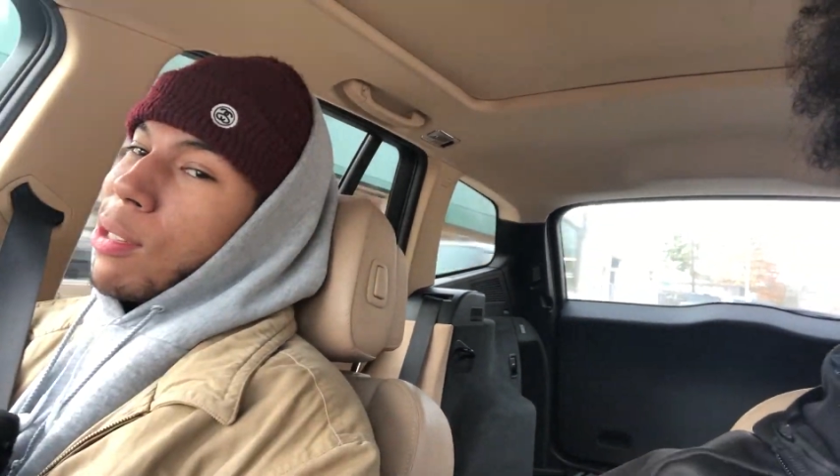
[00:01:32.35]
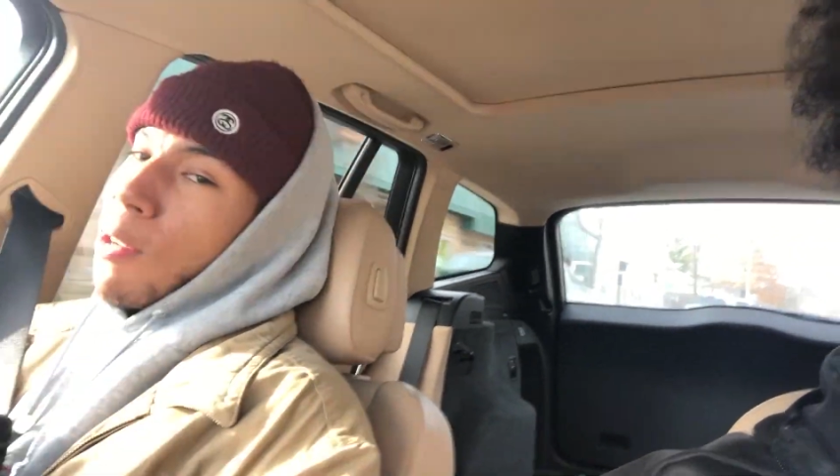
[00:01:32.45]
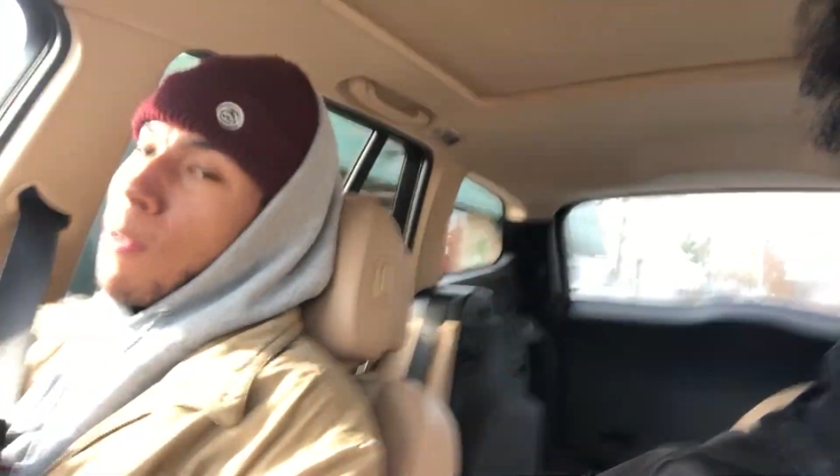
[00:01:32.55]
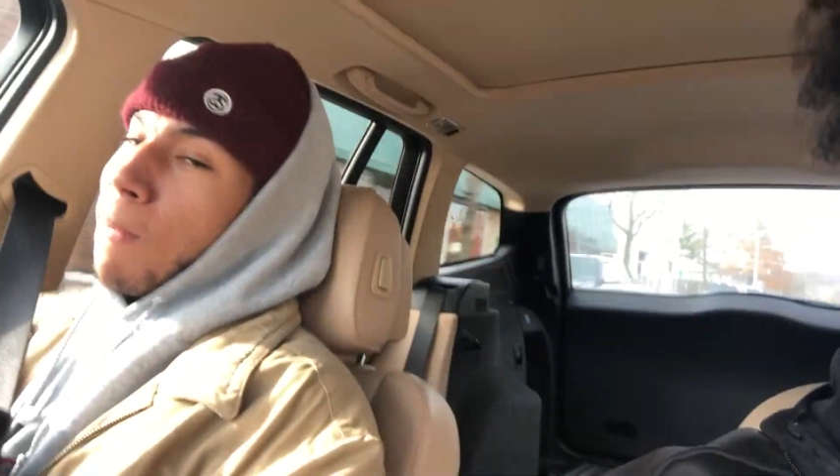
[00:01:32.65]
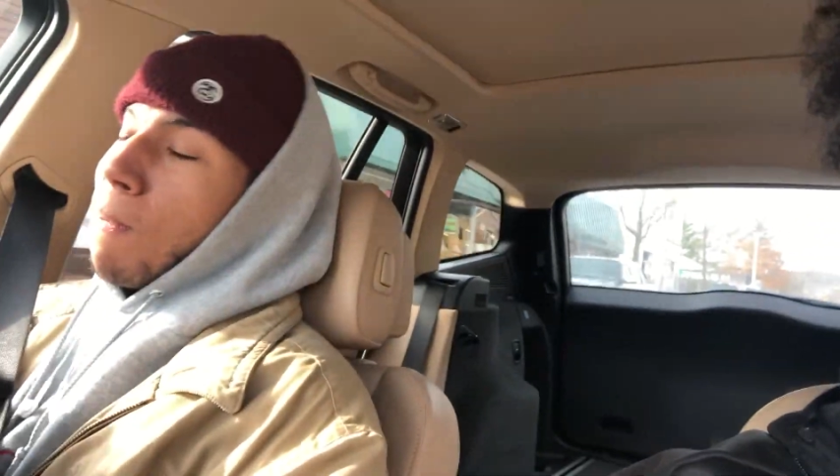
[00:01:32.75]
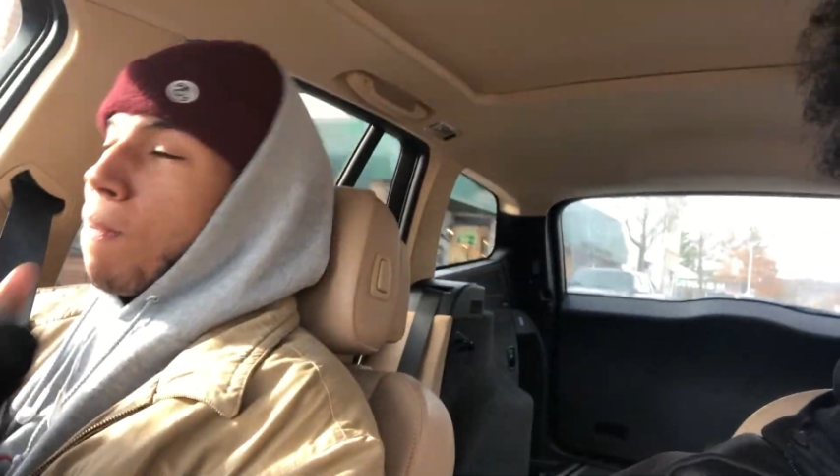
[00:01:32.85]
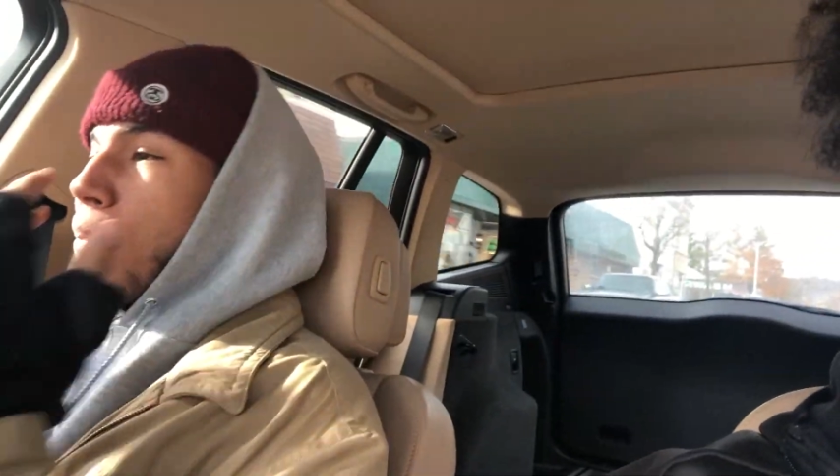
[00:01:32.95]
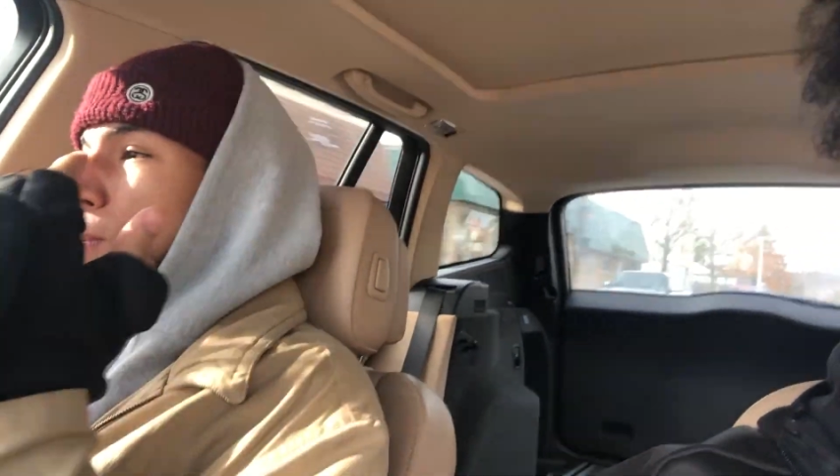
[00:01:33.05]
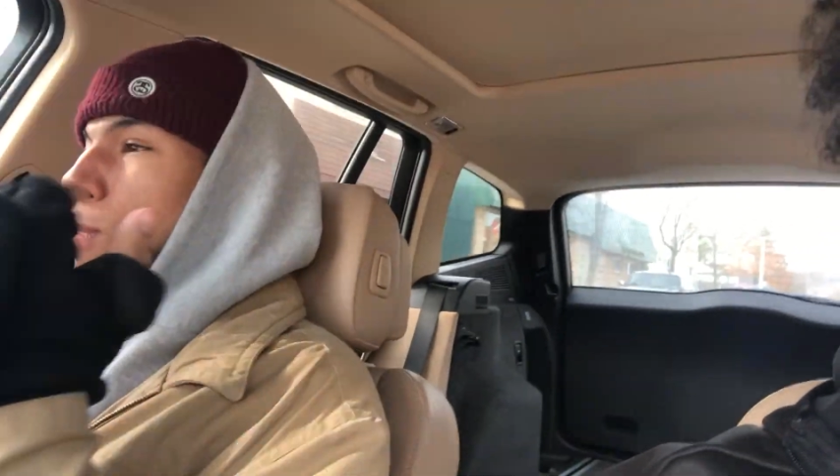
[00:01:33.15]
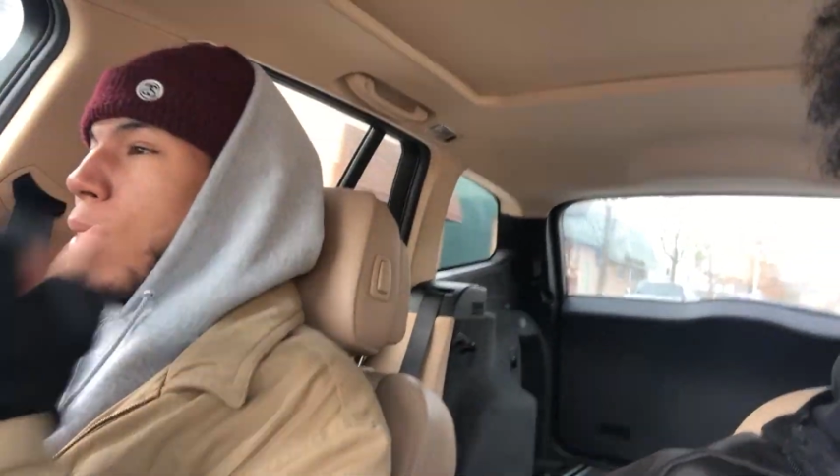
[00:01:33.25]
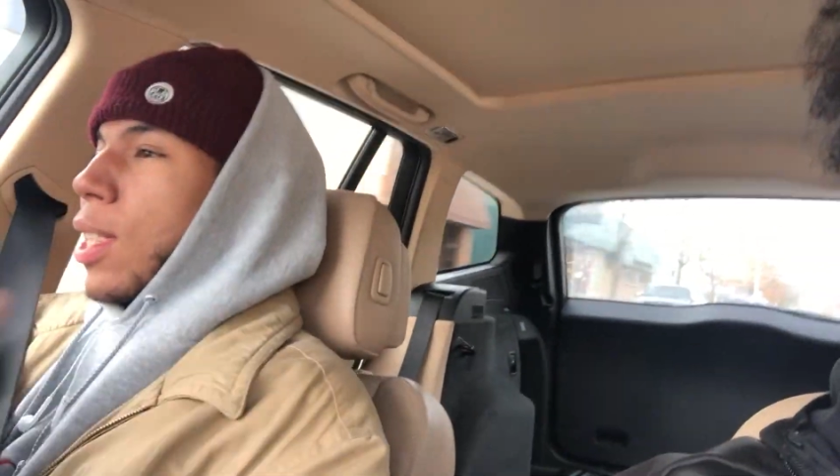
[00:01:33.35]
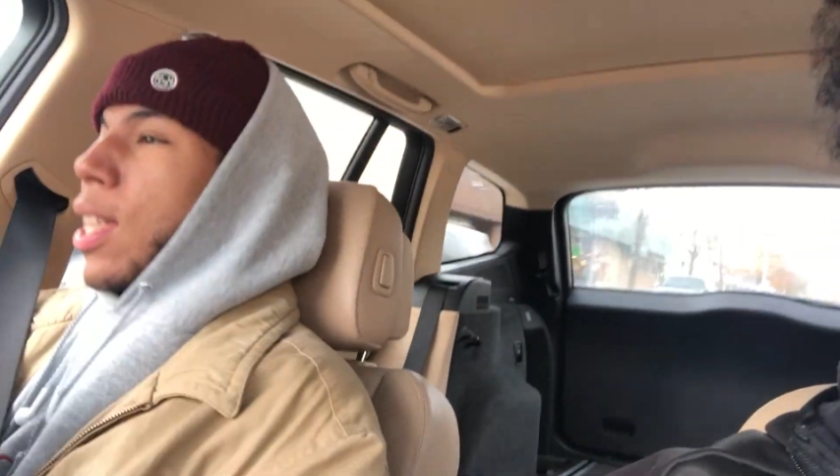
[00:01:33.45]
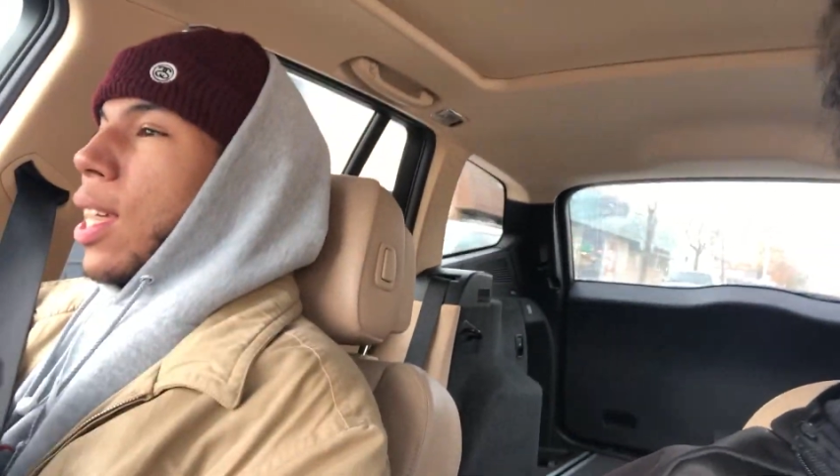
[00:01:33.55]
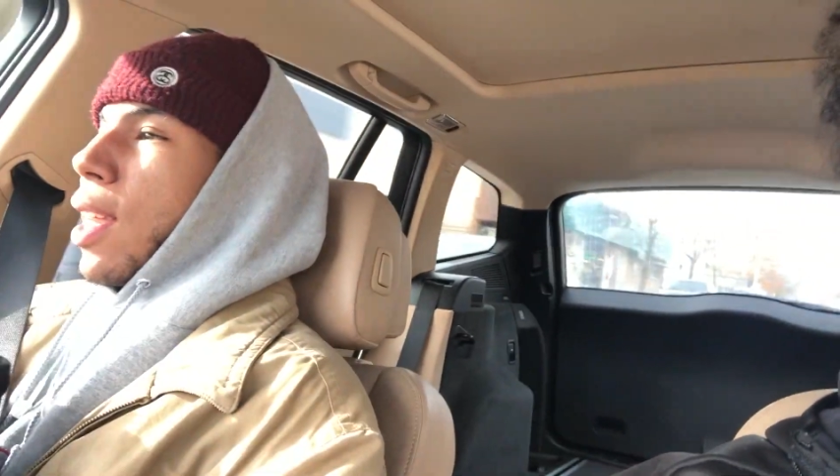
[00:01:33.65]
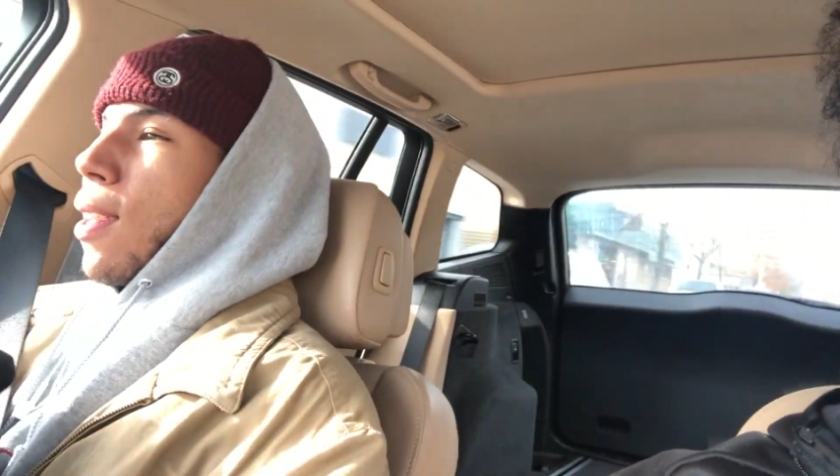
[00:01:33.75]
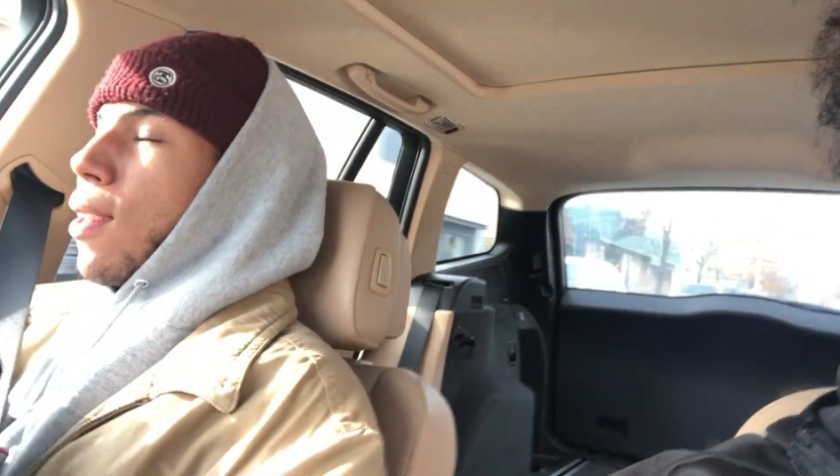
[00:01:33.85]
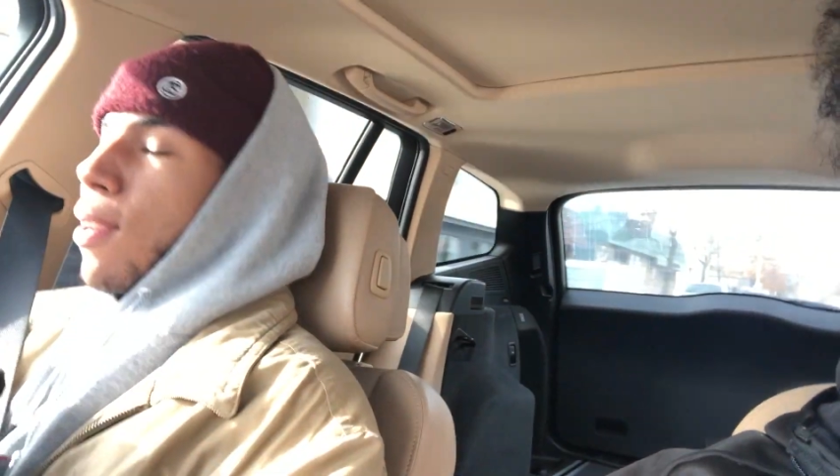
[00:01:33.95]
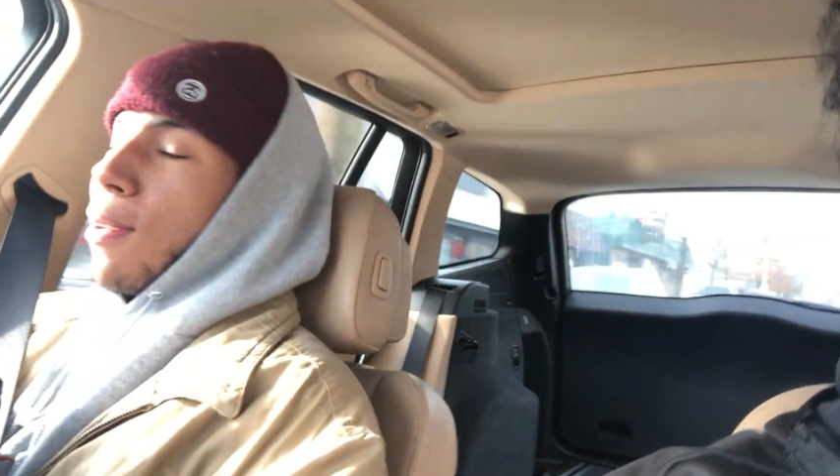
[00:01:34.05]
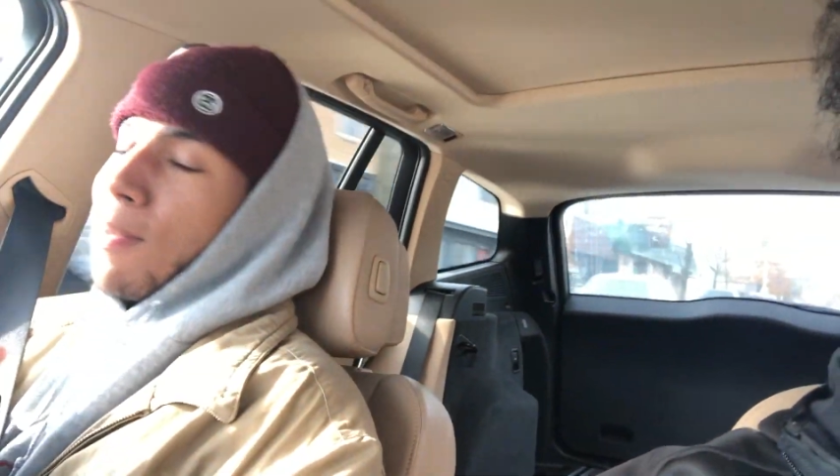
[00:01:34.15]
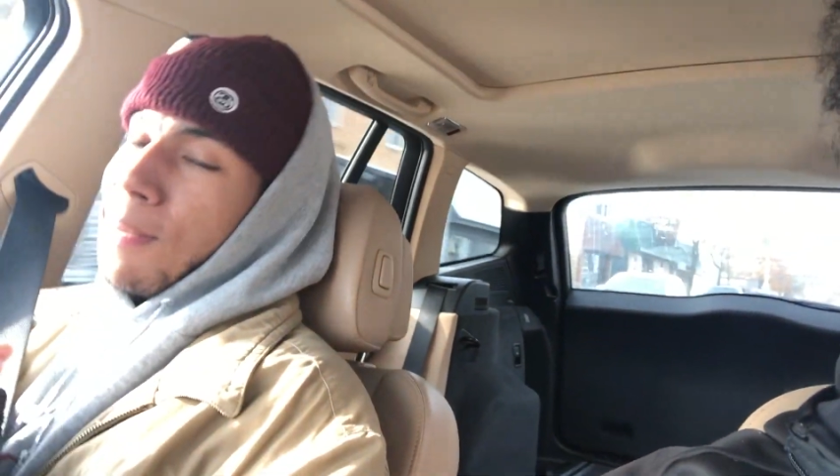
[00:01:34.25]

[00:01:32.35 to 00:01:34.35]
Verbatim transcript: So we are gonna get it, you know.